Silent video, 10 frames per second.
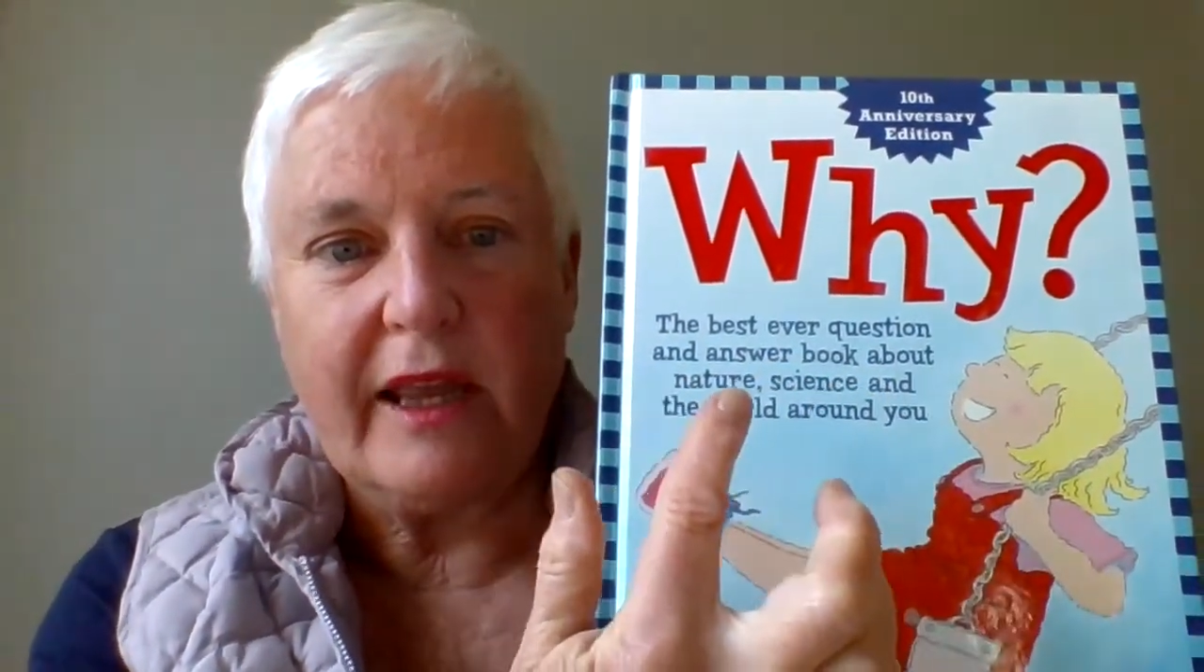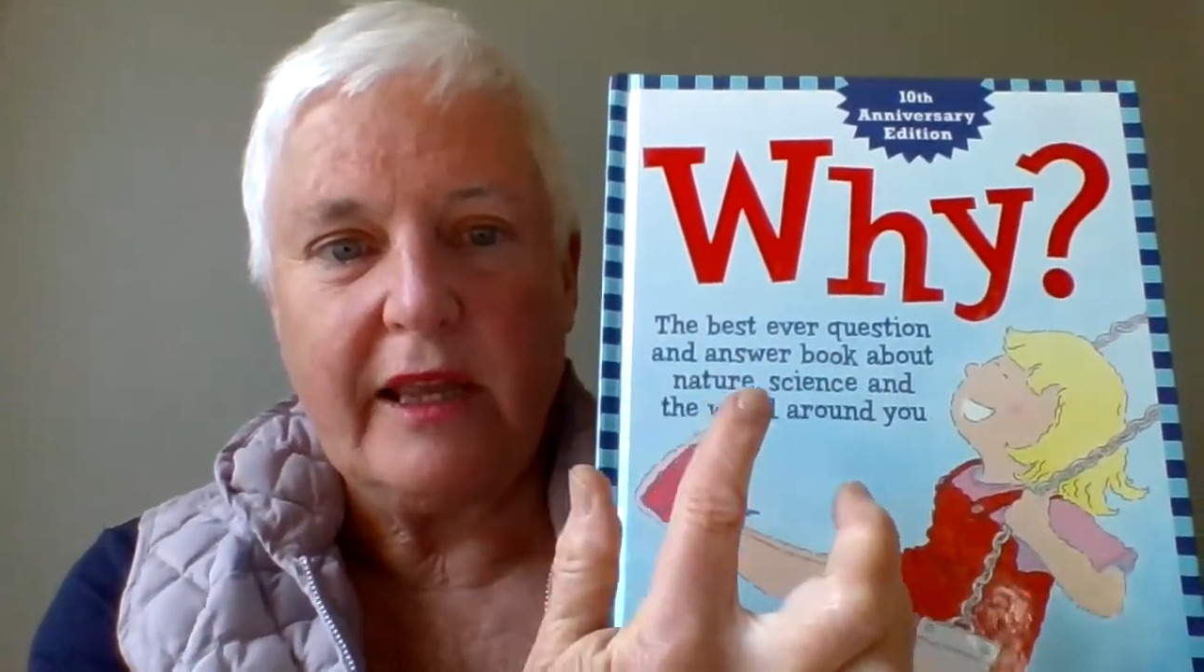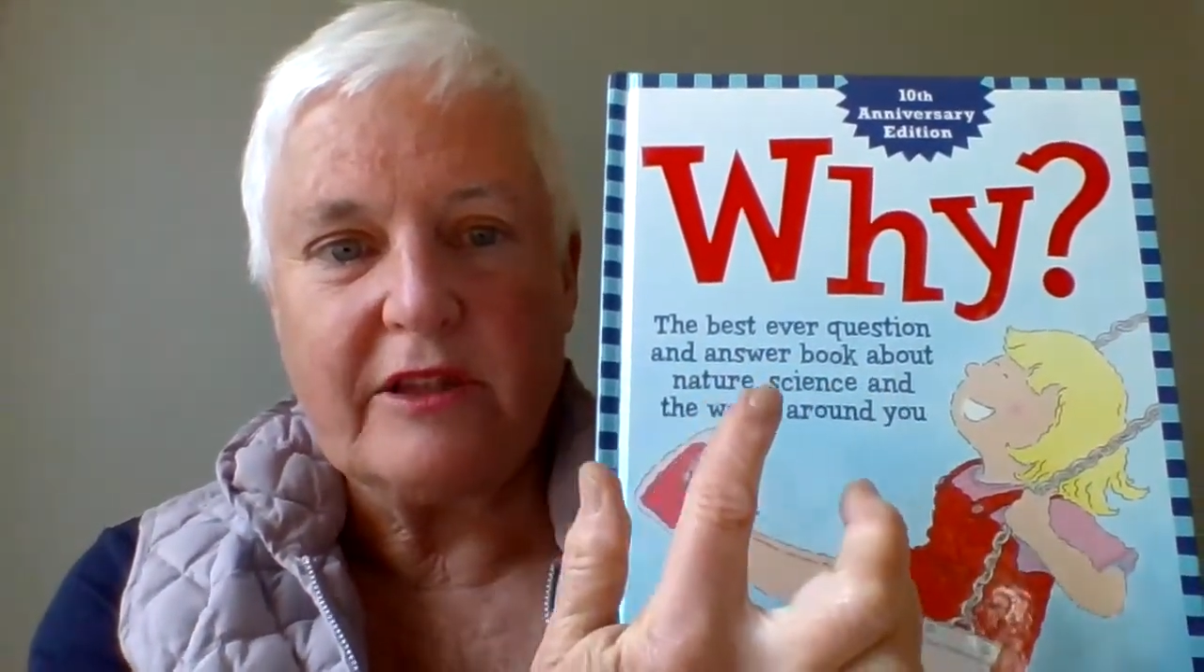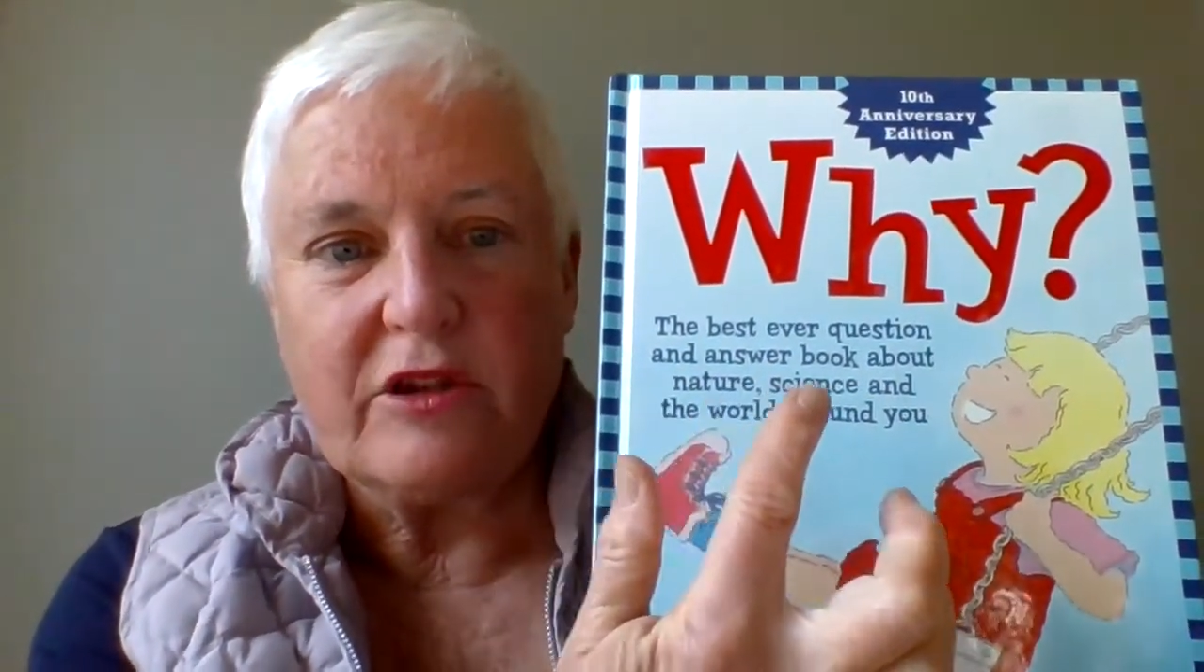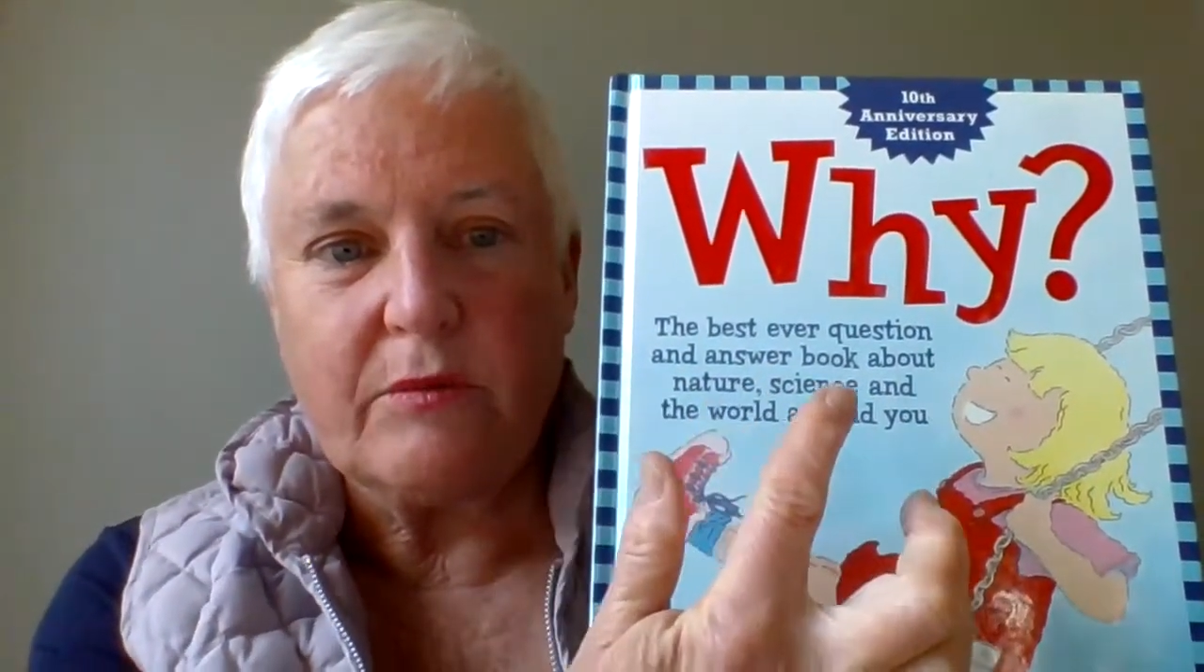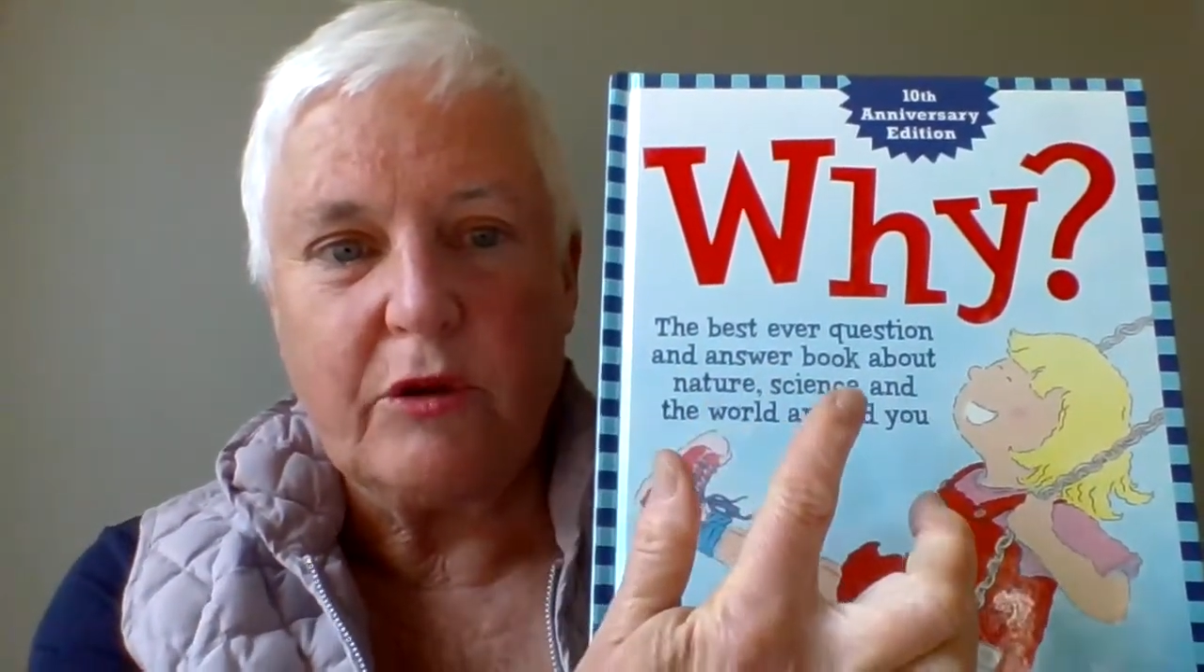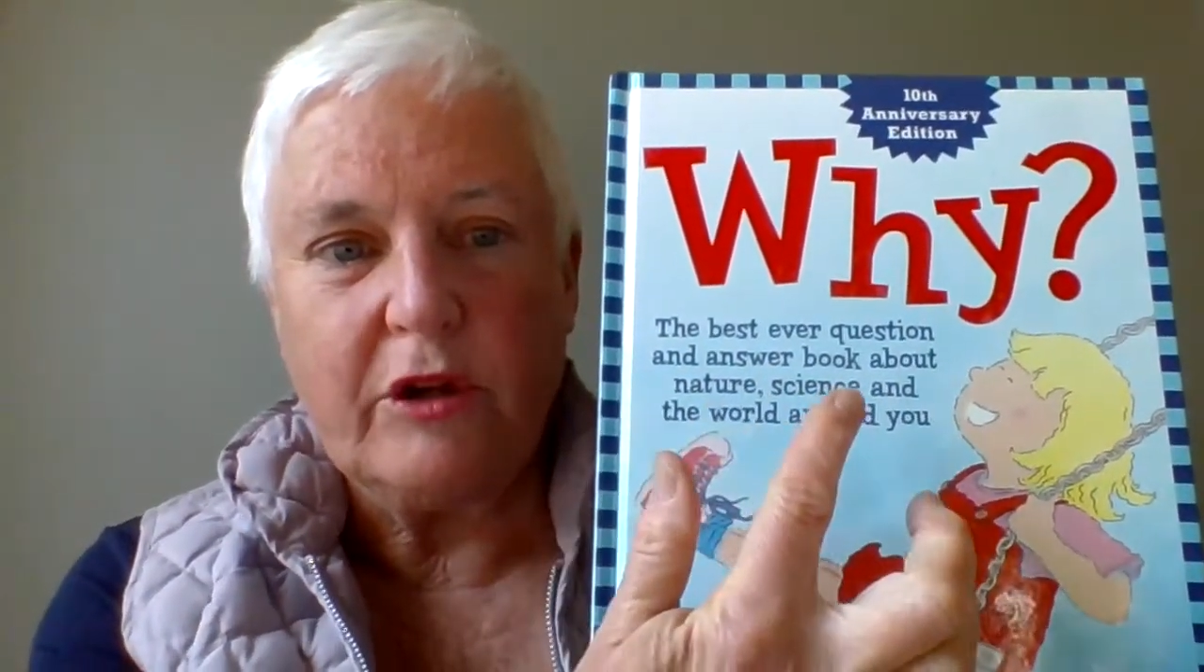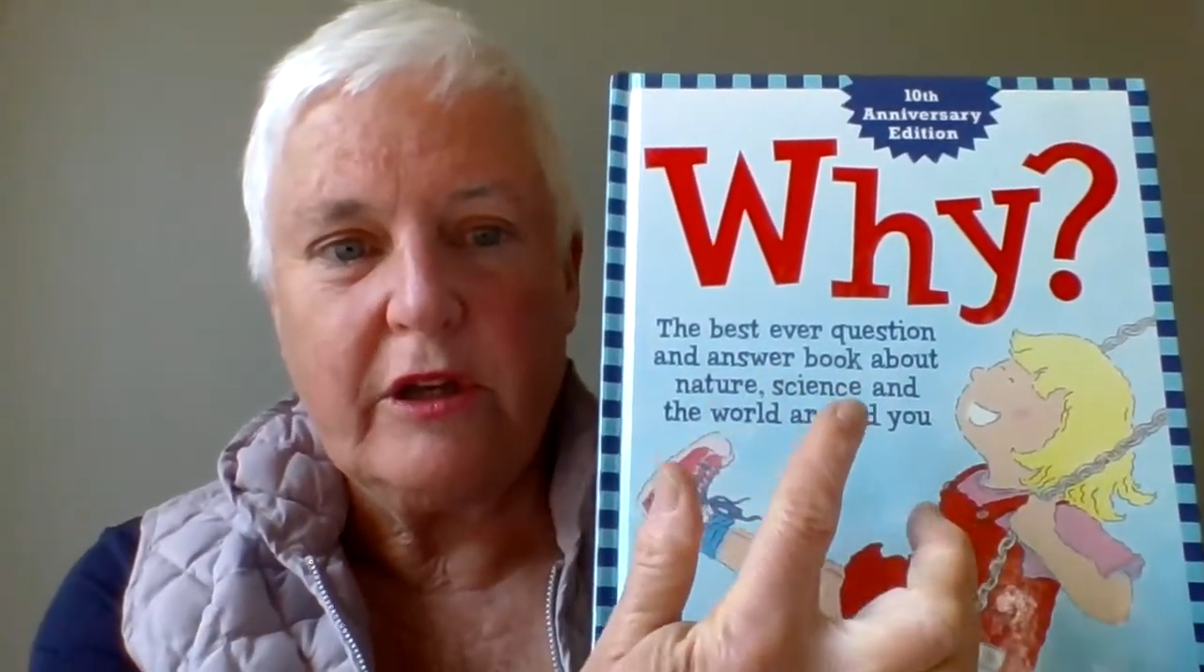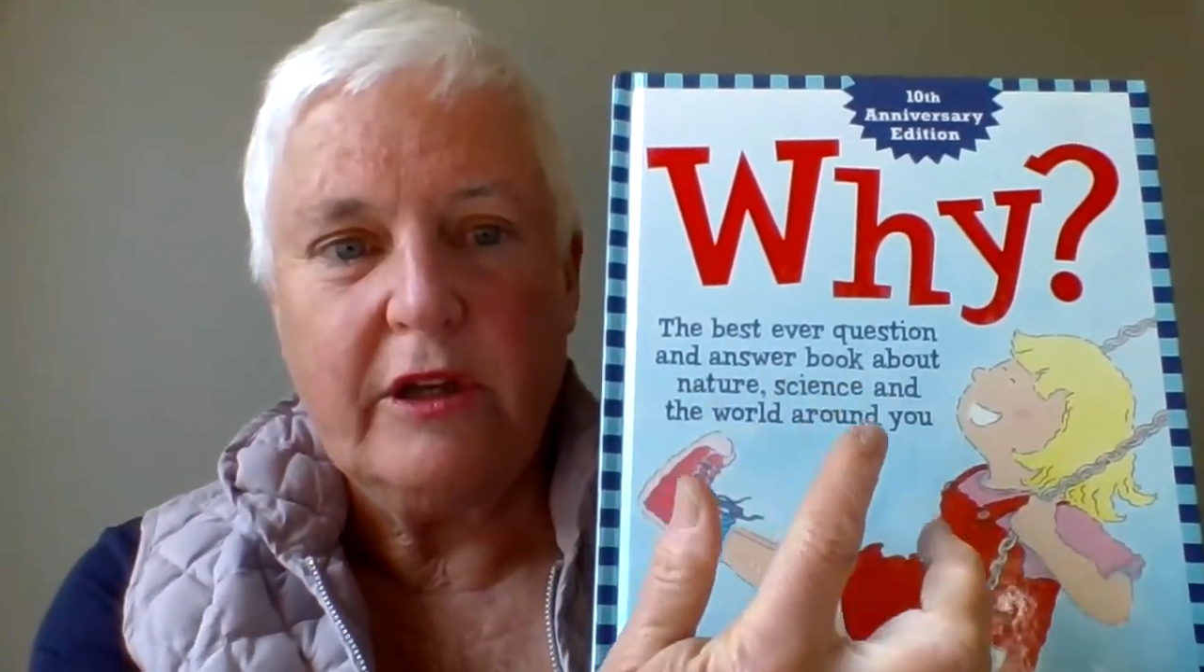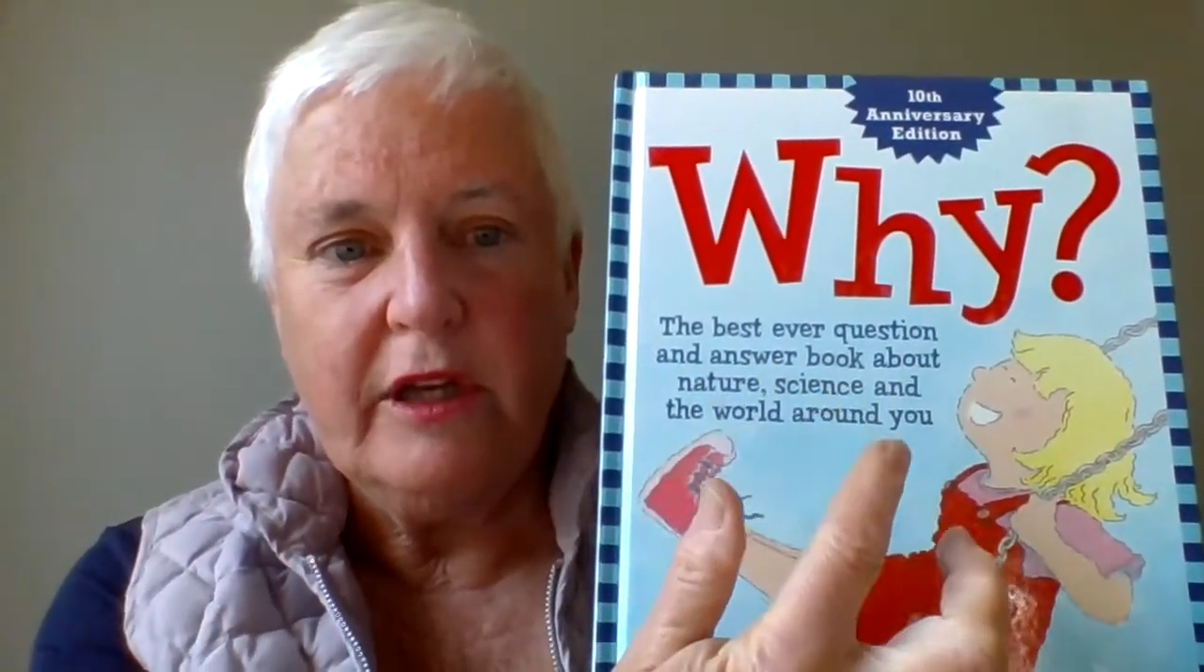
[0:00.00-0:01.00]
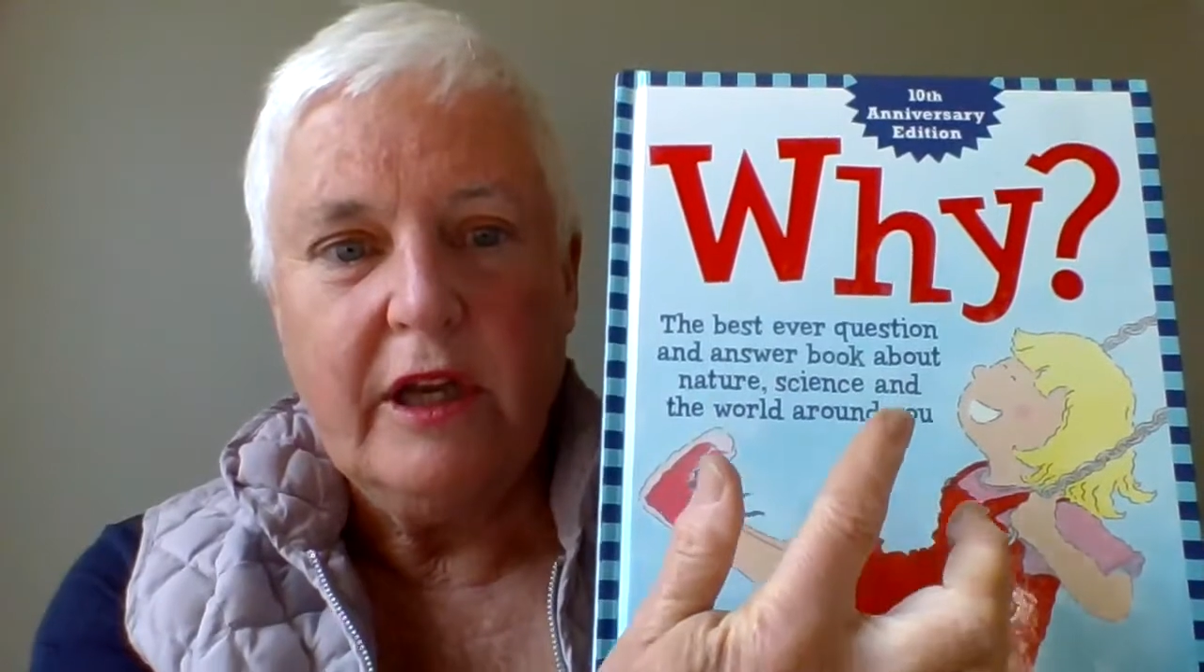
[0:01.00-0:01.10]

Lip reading: answer book